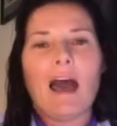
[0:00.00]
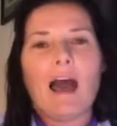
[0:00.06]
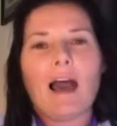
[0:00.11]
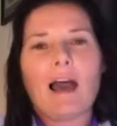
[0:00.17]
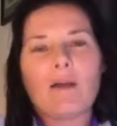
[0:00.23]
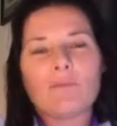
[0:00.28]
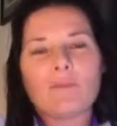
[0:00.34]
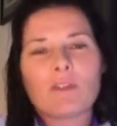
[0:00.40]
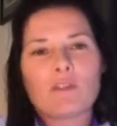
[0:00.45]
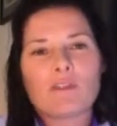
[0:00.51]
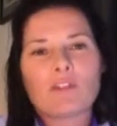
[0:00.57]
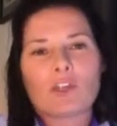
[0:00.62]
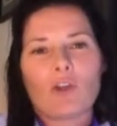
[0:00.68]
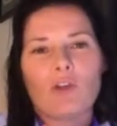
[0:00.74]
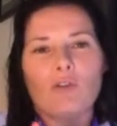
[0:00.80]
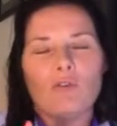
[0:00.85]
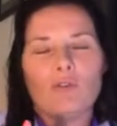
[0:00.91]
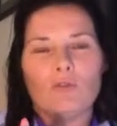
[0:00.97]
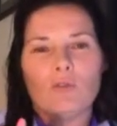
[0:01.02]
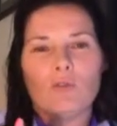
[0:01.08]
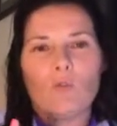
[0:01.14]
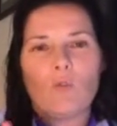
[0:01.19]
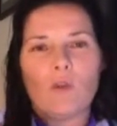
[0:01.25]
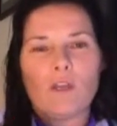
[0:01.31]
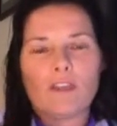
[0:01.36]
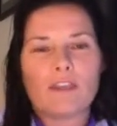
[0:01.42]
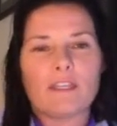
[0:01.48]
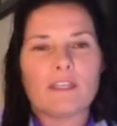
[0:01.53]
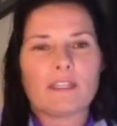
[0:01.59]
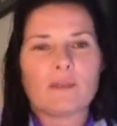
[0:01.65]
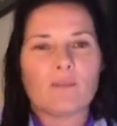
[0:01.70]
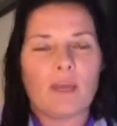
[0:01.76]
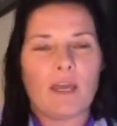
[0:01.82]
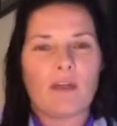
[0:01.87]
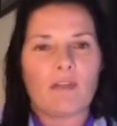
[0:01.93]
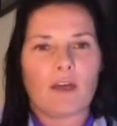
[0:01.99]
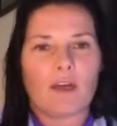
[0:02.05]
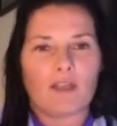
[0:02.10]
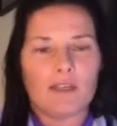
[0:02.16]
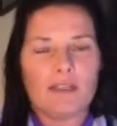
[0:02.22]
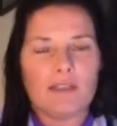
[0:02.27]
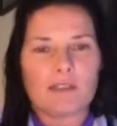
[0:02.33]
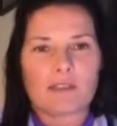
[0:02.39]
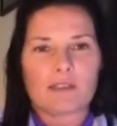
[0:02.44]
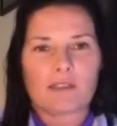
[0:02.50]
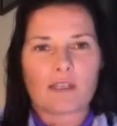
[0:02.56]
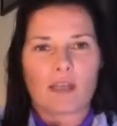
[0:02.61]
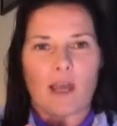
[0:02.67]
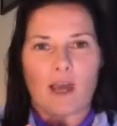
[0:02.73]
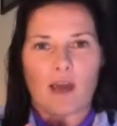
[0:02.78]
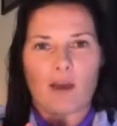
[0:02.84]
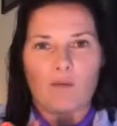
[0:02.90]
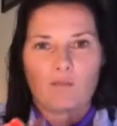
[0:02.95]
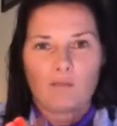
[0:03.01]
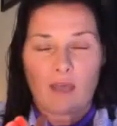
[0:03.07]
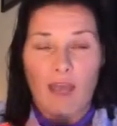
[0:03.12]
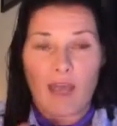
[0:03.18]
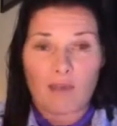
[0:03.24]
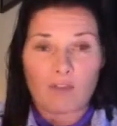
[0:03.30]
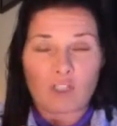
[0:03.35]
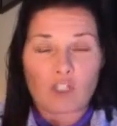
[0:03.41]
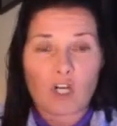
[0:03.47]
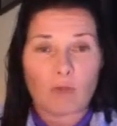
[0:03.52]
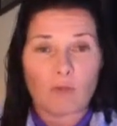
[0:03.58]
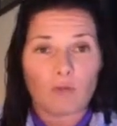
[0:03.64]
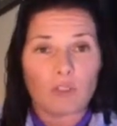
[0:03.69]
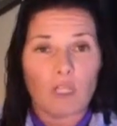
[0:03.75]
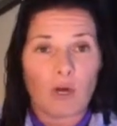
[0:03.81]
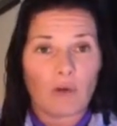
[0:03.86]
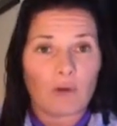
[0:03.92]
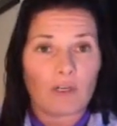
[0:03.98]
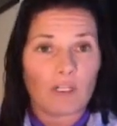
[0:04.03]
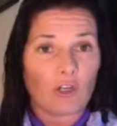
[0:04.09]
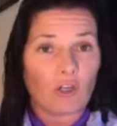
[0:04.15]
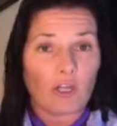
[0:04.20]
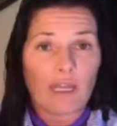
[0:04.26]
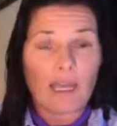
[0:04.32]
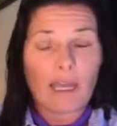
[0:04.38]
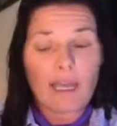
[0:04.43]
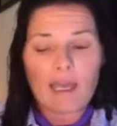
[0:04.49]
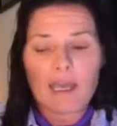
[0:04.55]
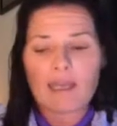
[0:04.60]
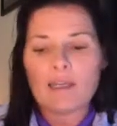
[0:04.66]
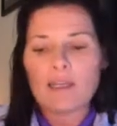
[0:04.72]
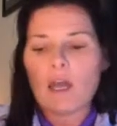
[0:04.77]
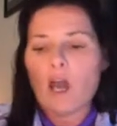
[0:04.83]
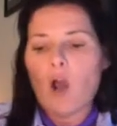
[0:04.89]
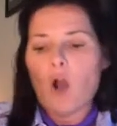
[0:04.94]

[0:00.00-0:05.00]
Um, so with this mare that is um, having trouble lowering her head,